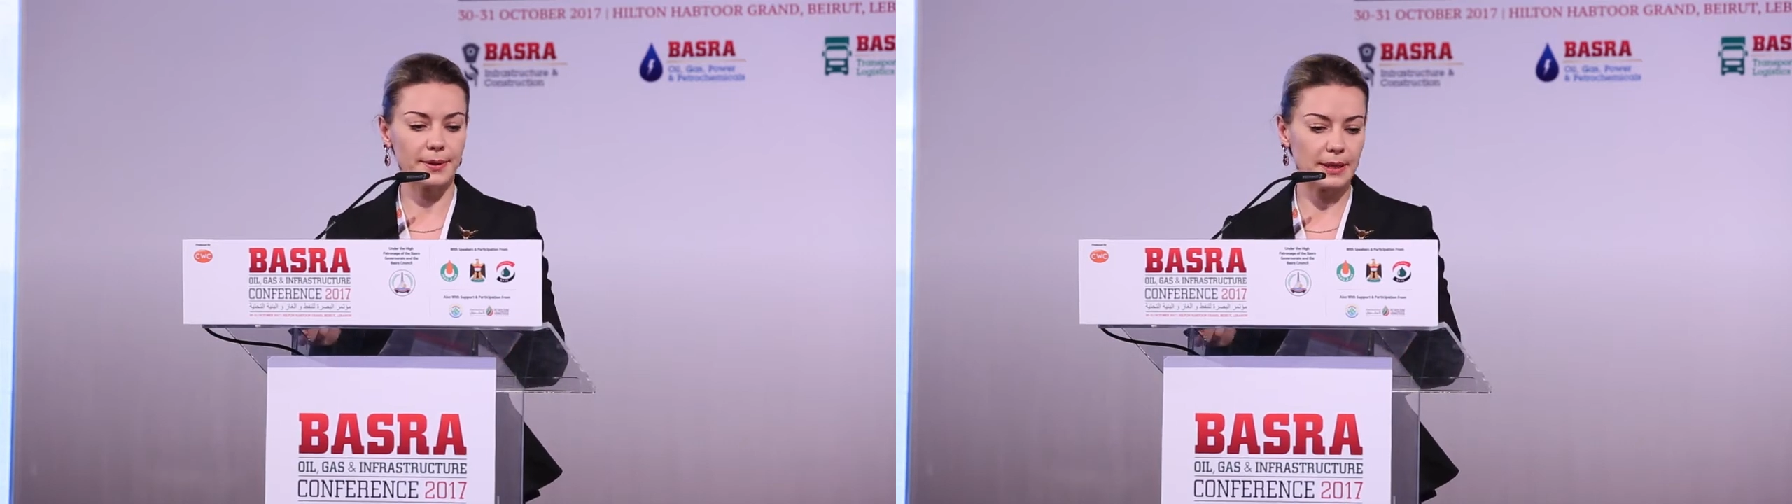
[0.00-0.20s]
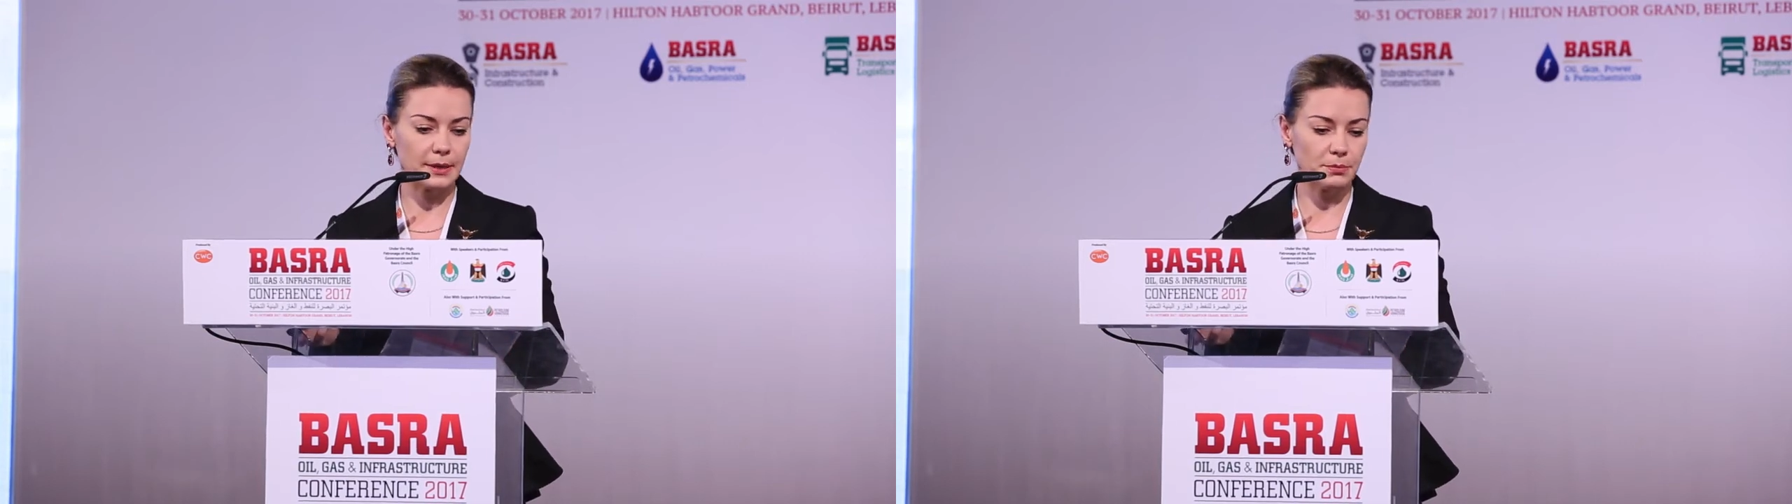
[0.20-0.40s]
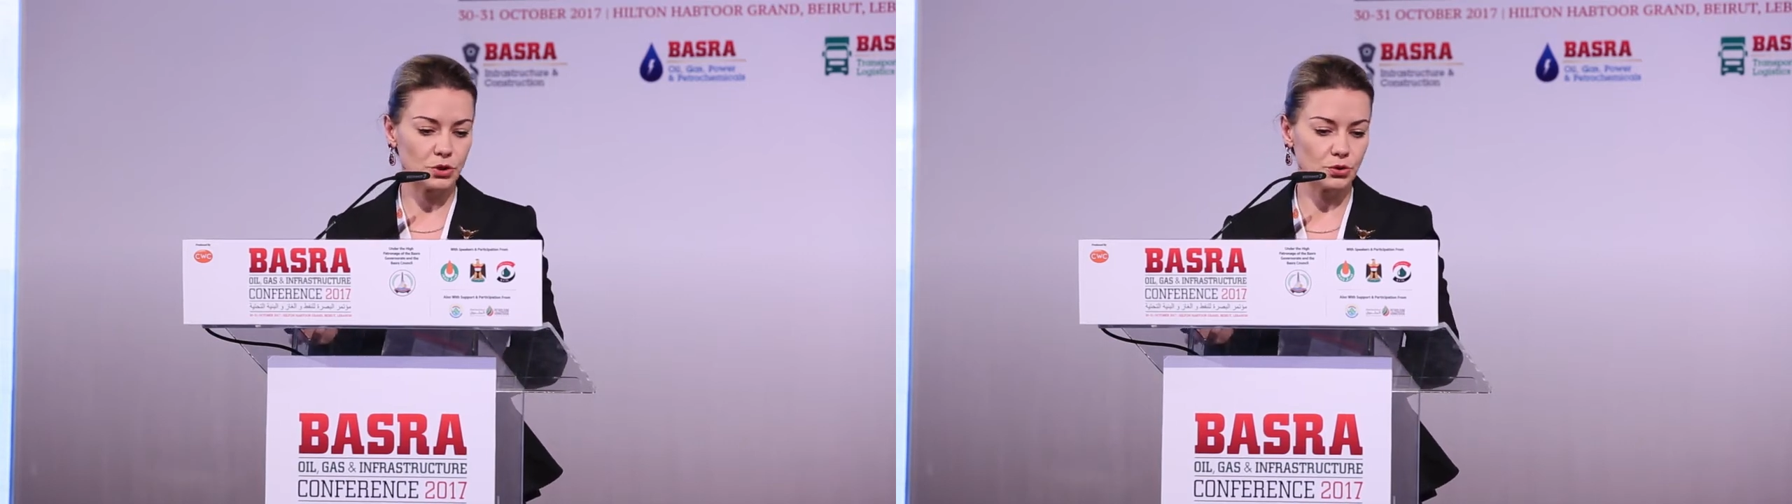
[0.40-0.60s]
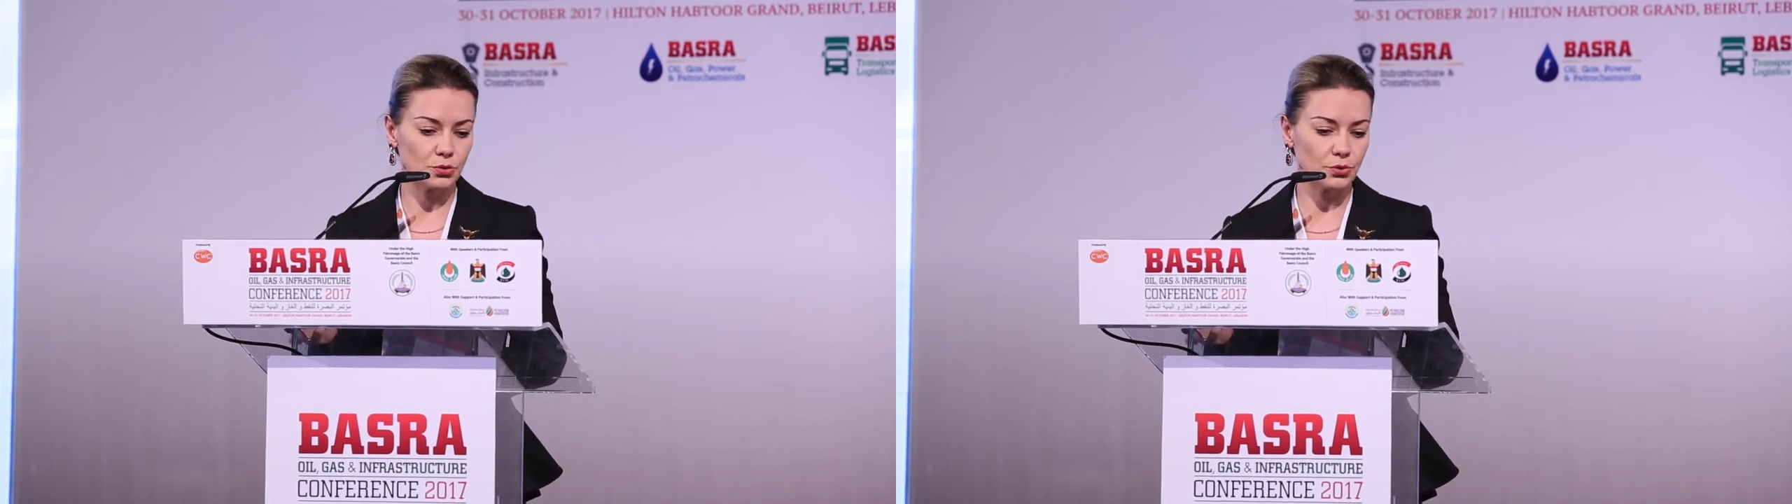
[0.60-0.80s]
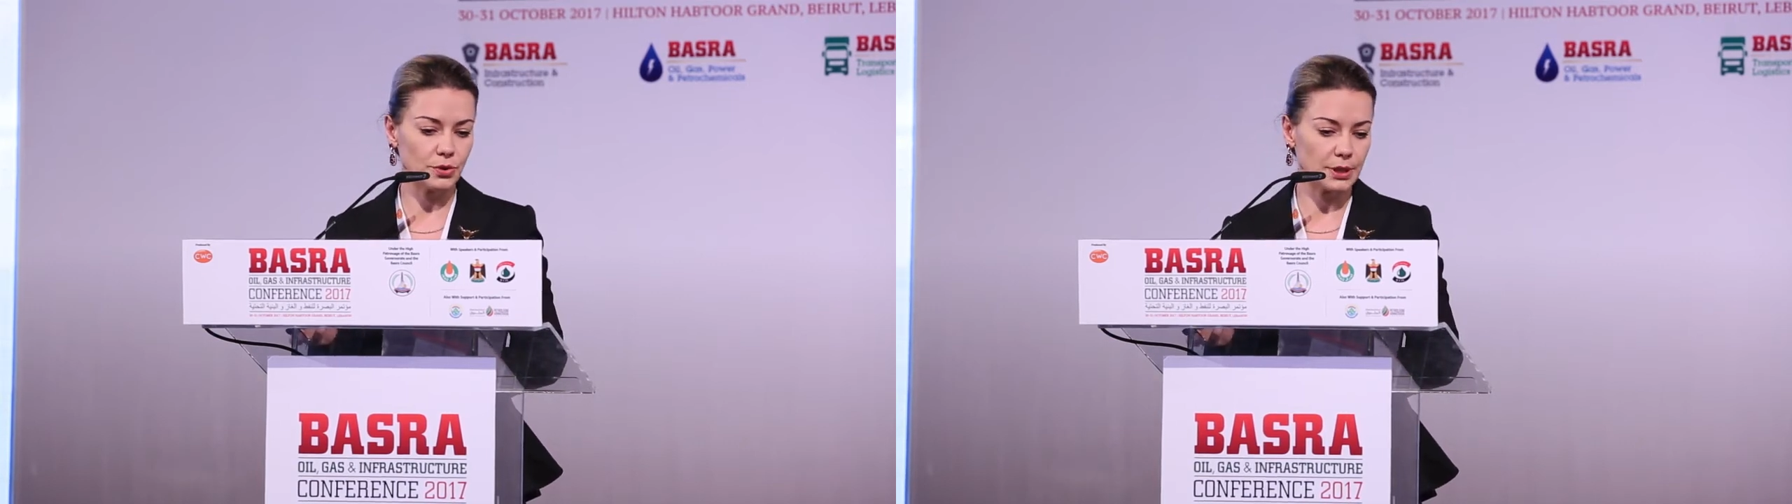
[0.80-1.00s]
let me show
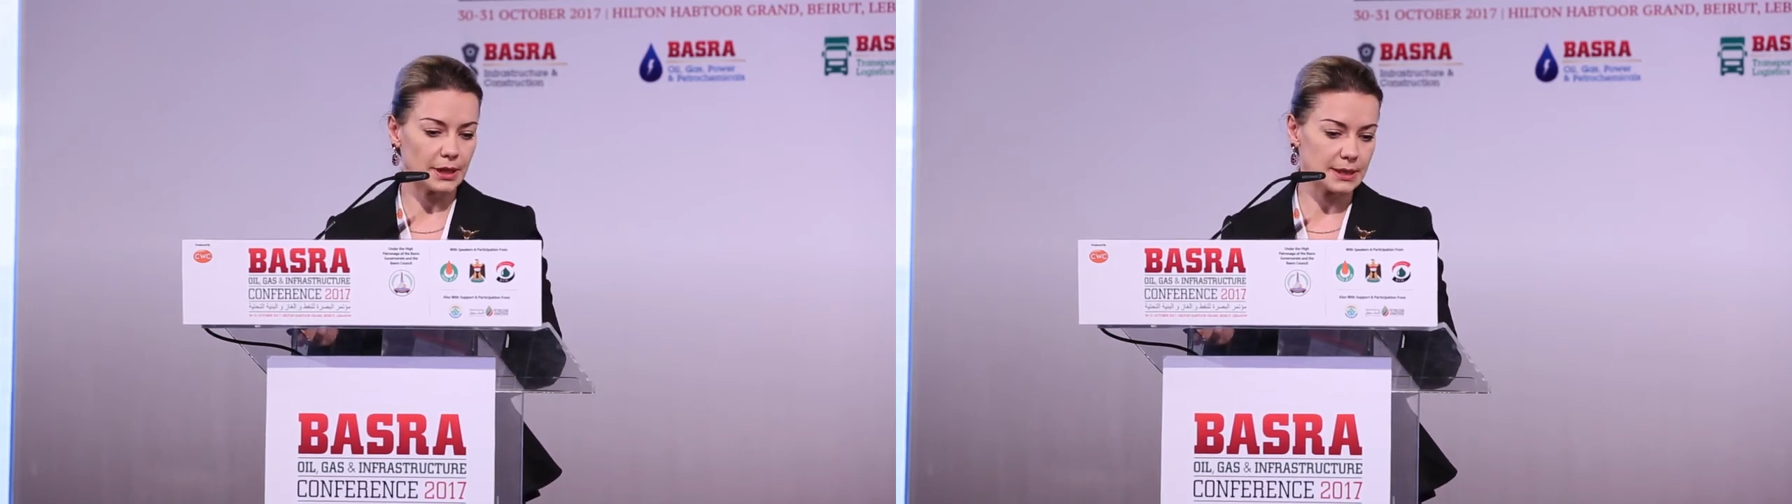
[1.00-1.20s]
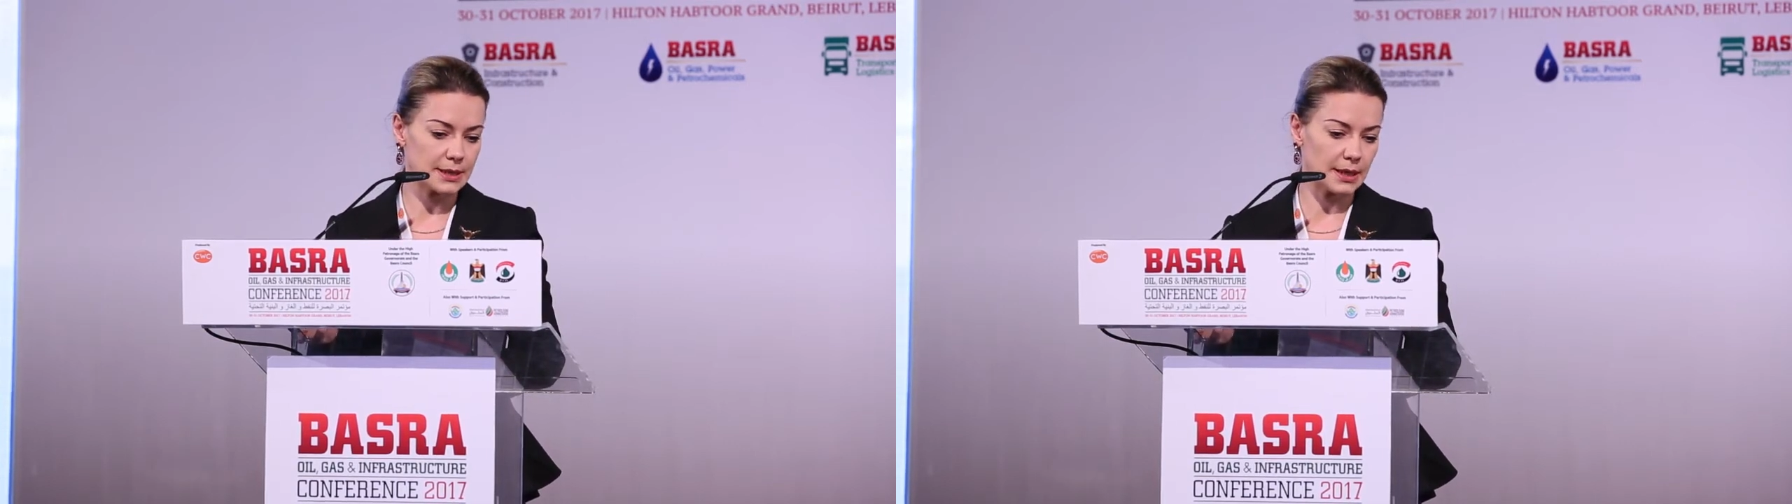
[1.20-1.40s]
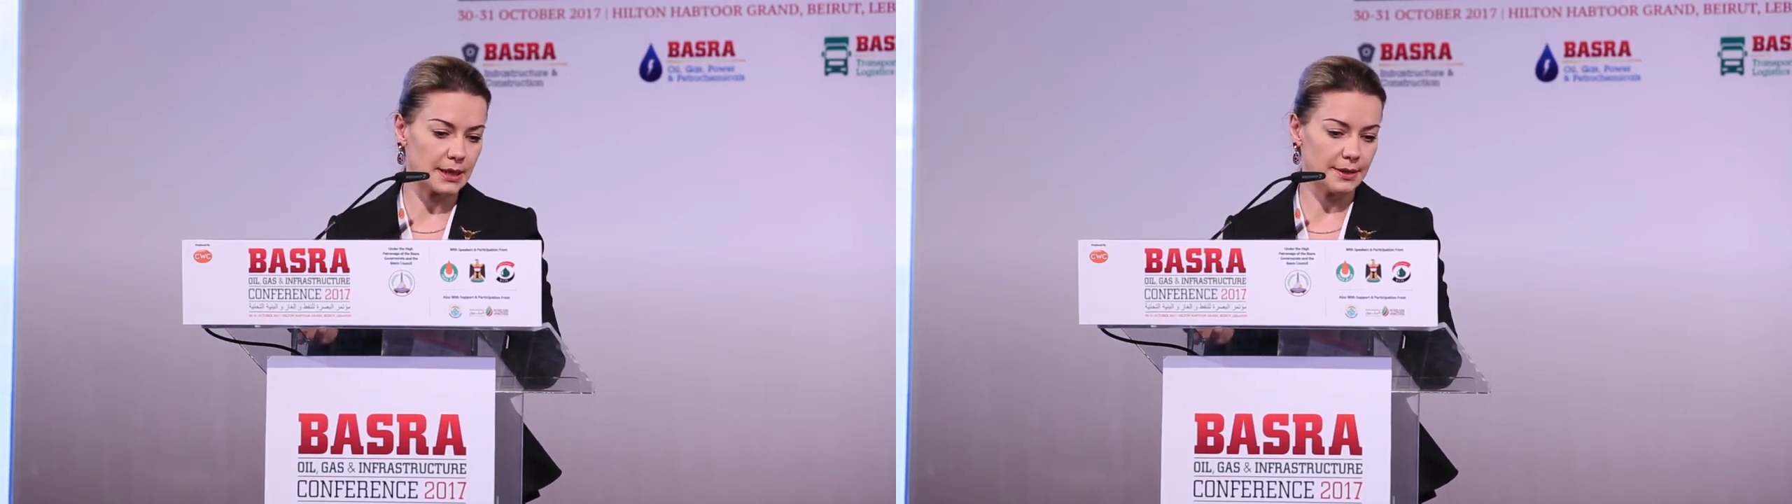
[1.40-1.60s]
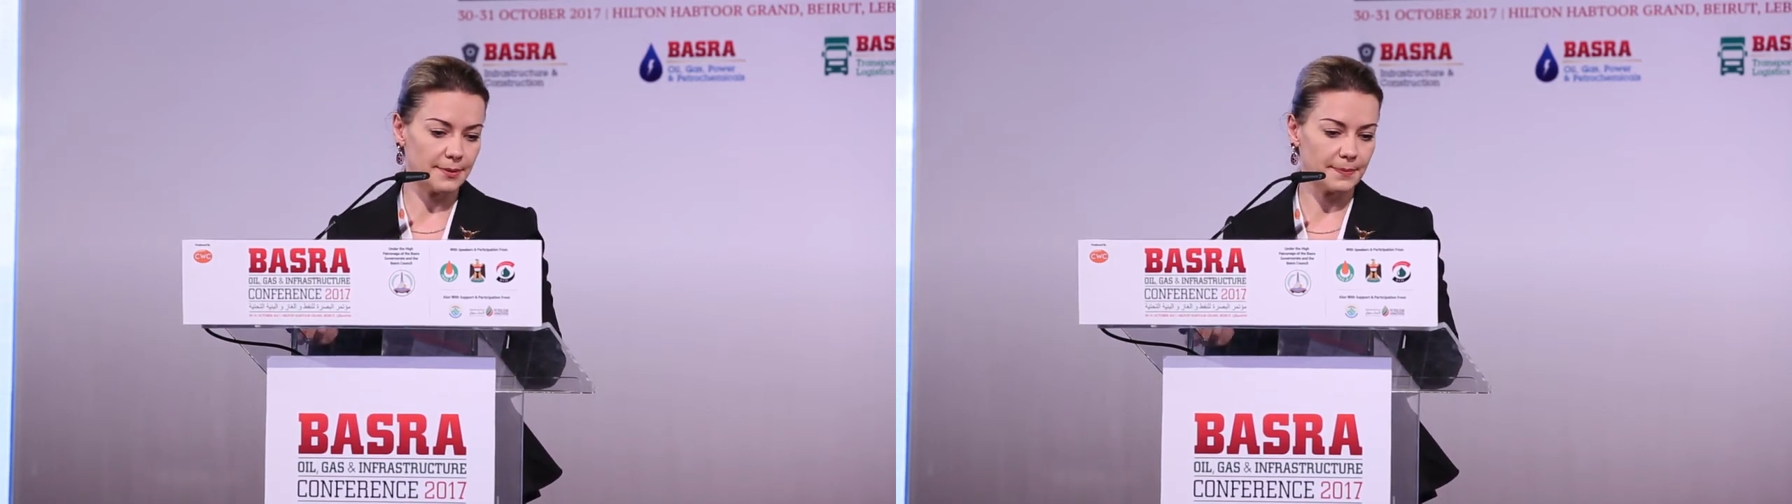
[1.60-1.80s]
you the next slide.